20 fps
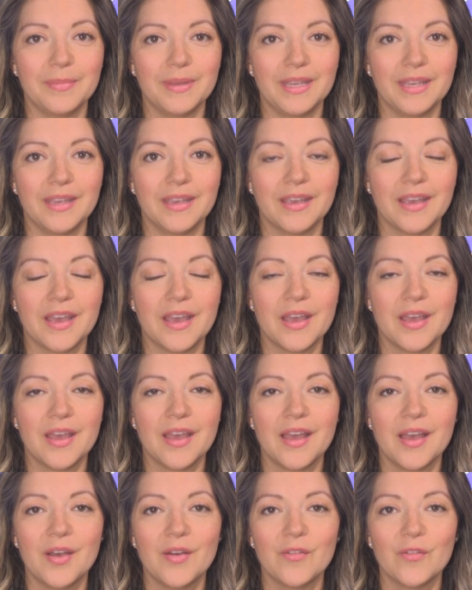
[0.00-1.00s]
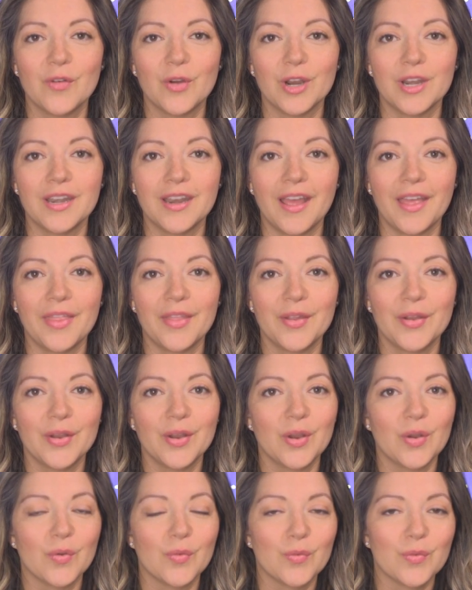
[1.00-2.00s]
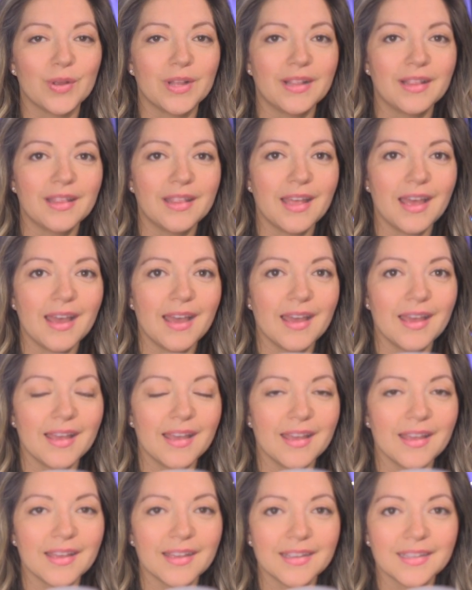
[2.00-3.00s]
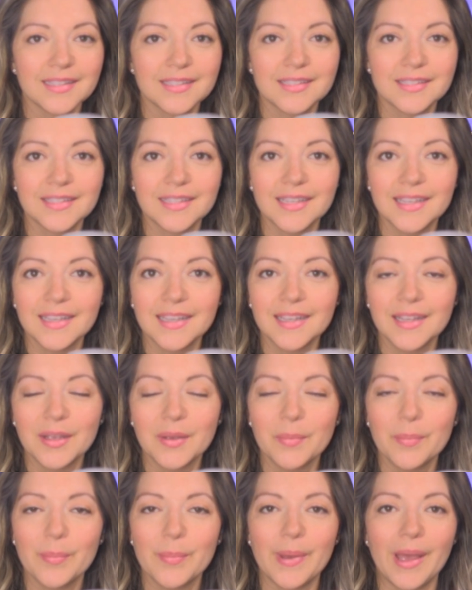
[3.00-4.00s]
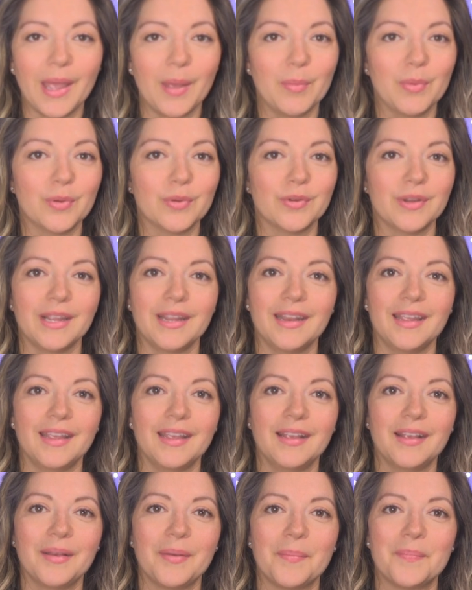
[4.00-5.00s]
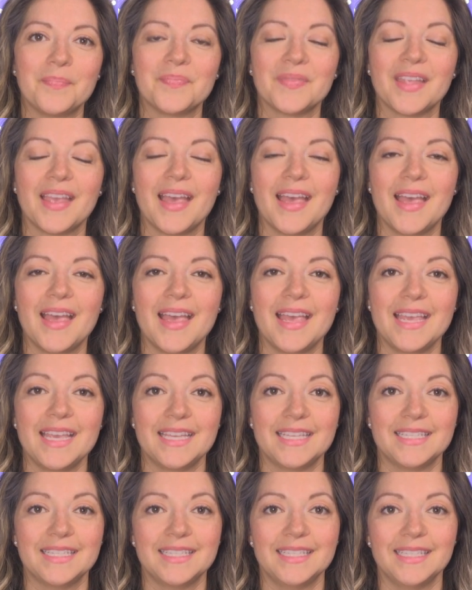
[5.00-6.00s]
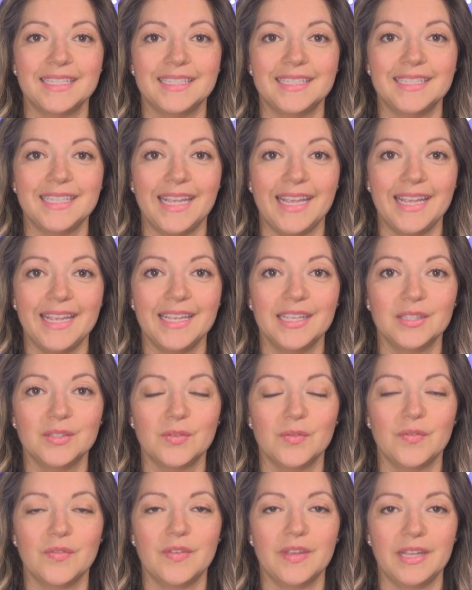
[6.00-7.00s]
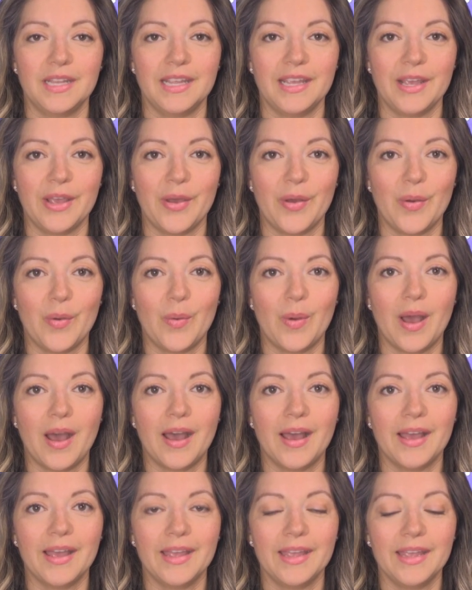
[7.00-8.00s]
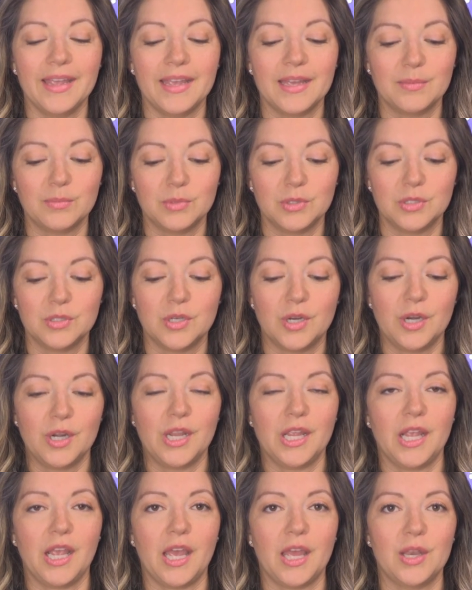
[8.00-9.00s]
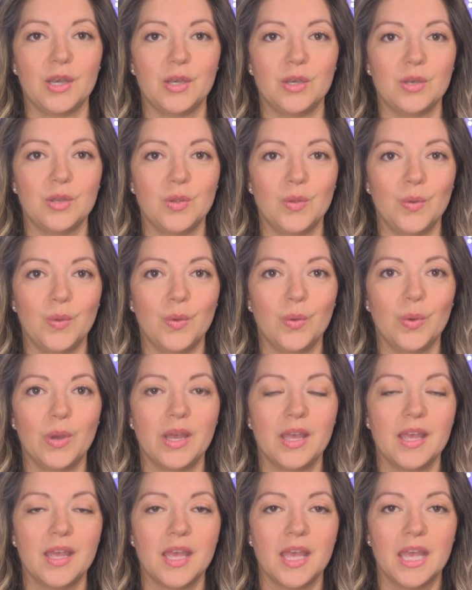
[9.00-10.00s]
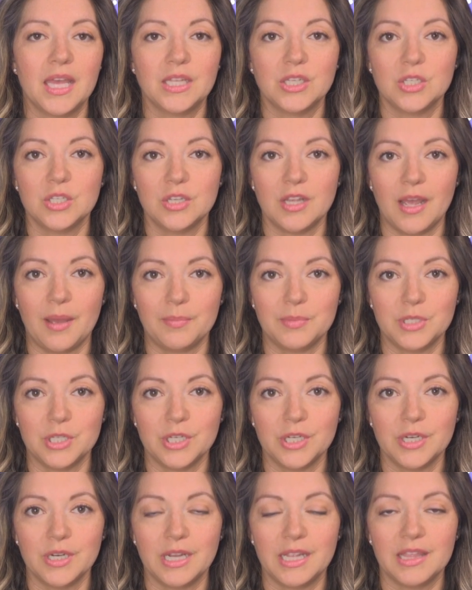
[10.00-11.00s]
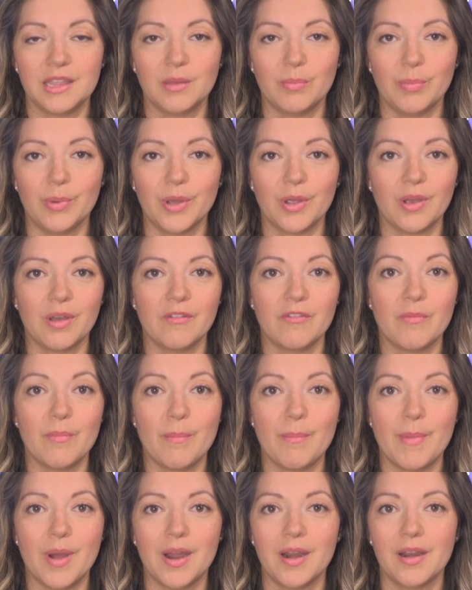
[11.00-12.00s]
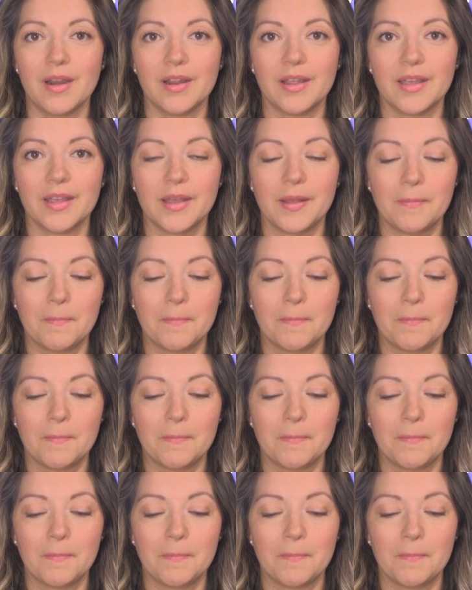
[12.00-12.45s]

me for another relaxing Bible reading. In today's video, I am starting a new chapter in the book of Mark,